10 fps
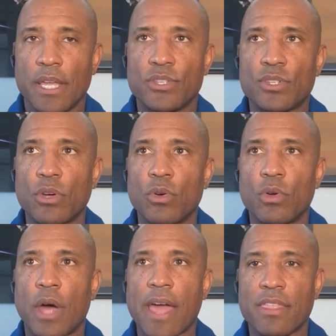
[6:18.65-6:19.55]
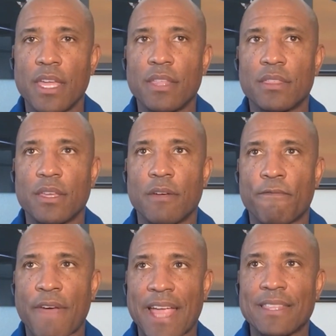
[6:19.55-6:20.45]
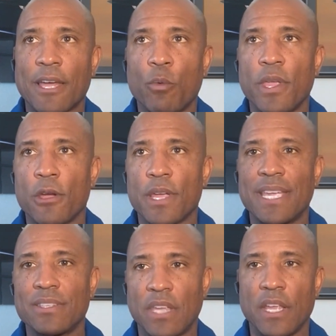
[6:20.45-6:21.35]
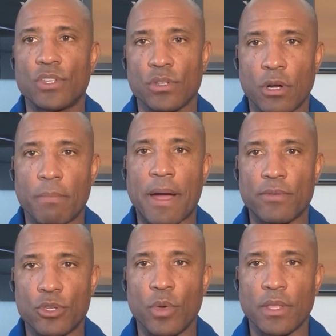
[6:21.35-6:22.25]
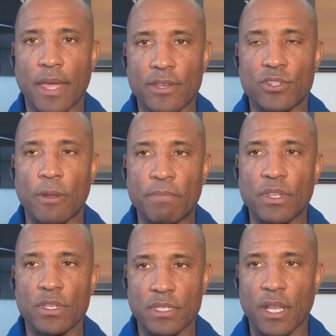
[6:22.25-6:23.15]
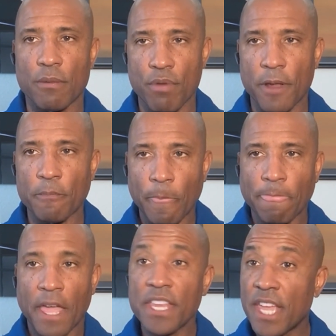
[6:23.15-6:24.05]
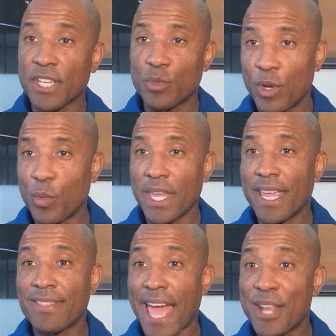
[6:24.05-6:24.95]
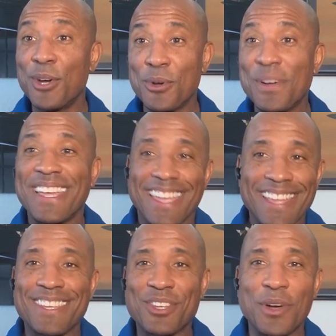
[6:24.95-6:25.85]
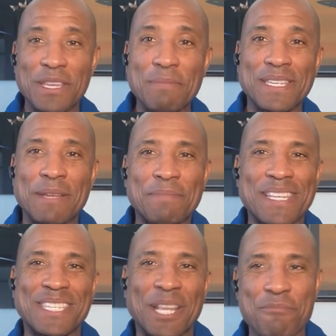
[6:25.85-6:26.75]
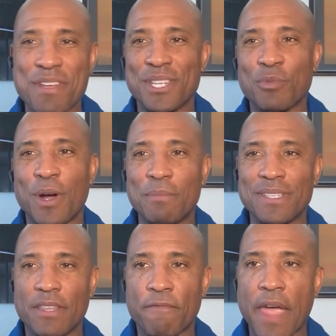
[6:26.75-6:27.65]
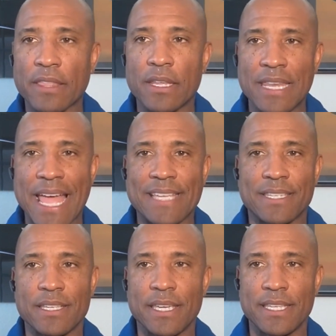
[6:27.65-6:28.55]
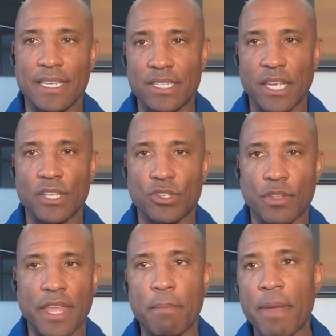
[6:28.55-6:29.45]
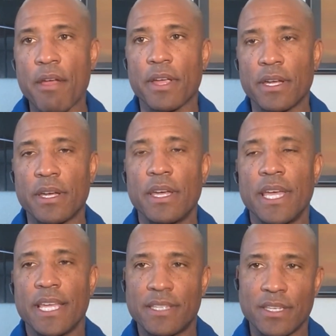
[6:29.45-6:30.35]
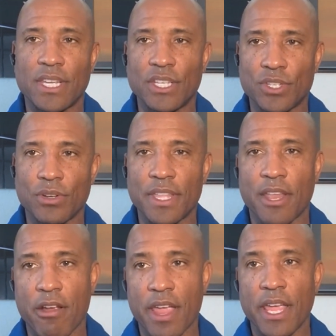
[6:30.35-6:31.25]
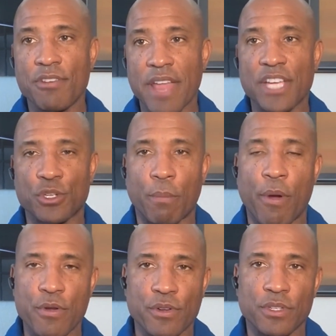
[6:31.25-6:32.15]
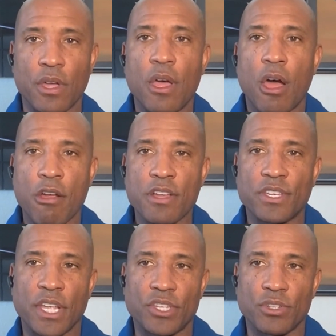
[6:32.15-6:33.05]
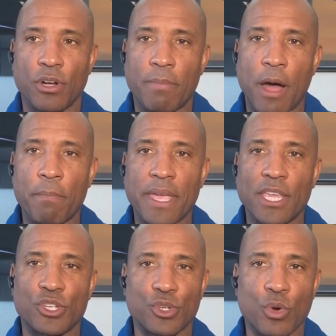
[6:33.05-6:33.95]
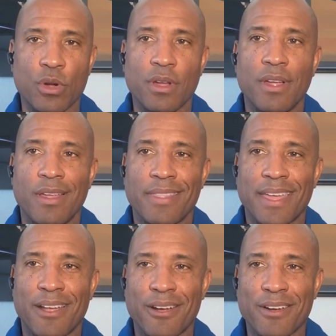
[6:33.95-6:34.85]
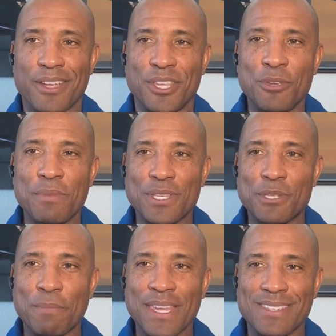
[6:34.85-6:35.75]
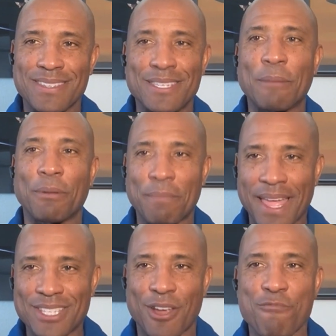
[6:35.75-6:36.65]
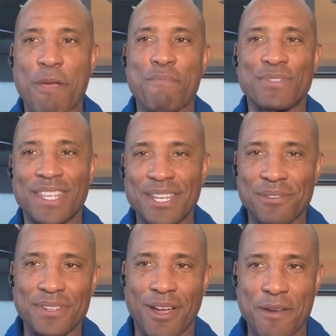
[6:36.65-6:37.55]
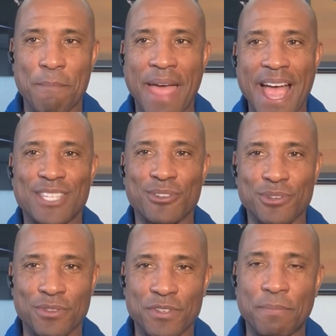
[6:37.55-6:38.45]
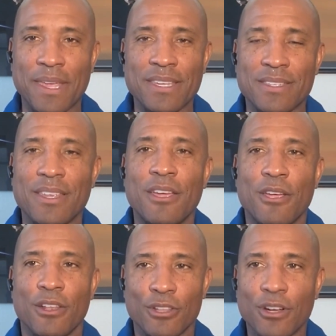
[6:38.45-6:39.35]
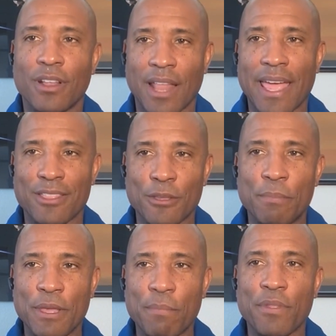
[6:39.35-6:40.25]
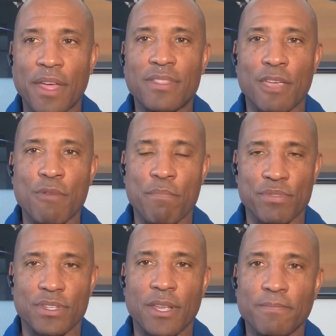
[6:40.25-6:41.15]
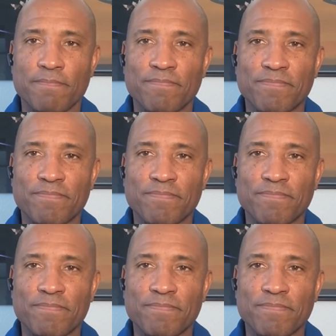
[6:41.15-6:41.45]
And so I think the fact that we are intentional about doing that is something to celebrate. And yes, when we get that who, it is going to be something to celebrate as well. But the fact that NASA is intentional, that America is intentional, and that our international partners are intentional about making sure that our human space diplomats, our representatives, our ambassadors of space look like the people that they represent.